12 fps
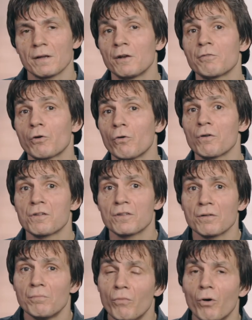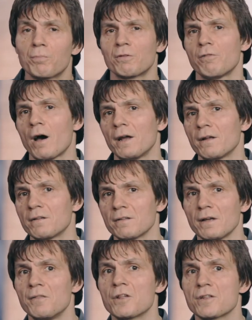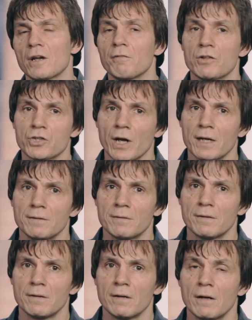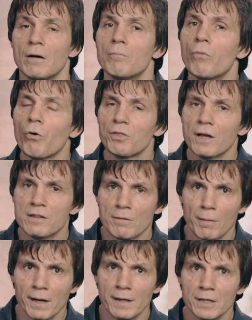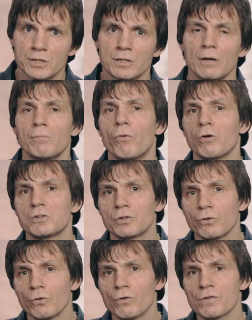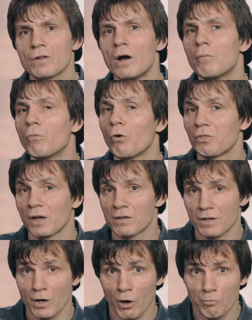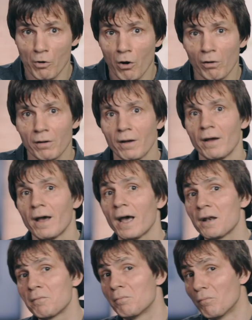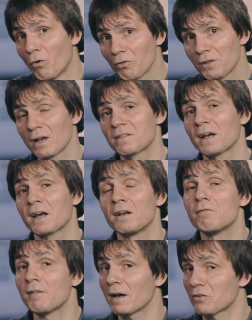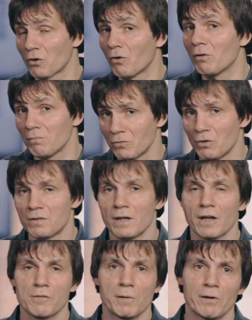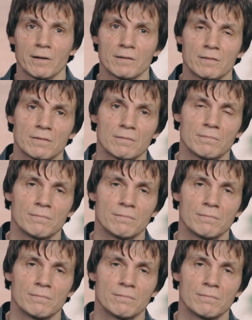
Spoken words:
and of course, more providers in the service chain. More things to manage, more tools, more things to go wrong, and more things that can affect your UC experience.